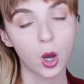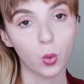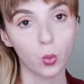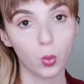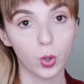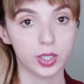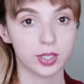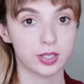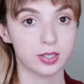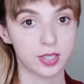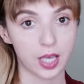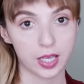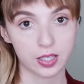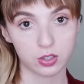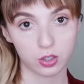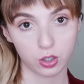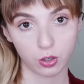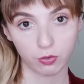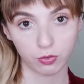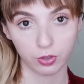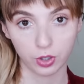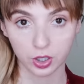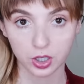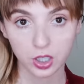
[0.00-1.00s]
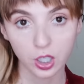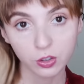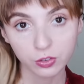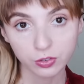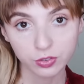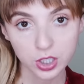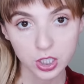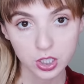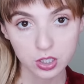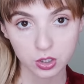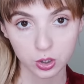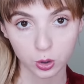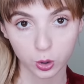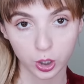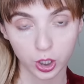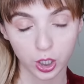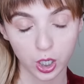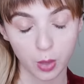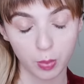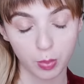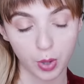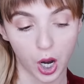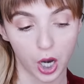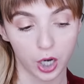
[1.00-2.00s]
what sets your Philadelphia
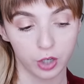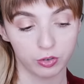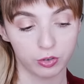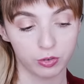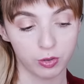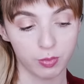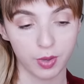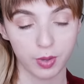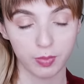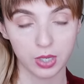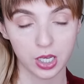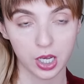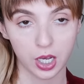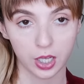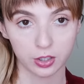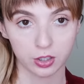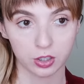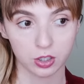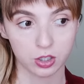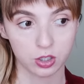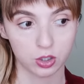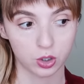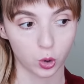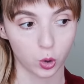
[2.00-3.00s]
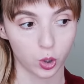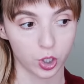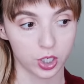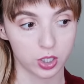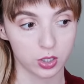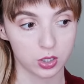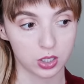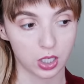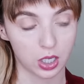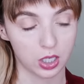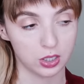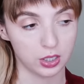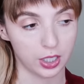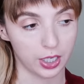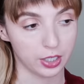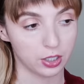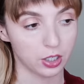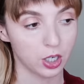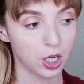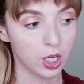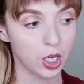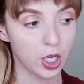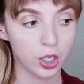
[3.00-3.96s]
store apart from maybe other stores in like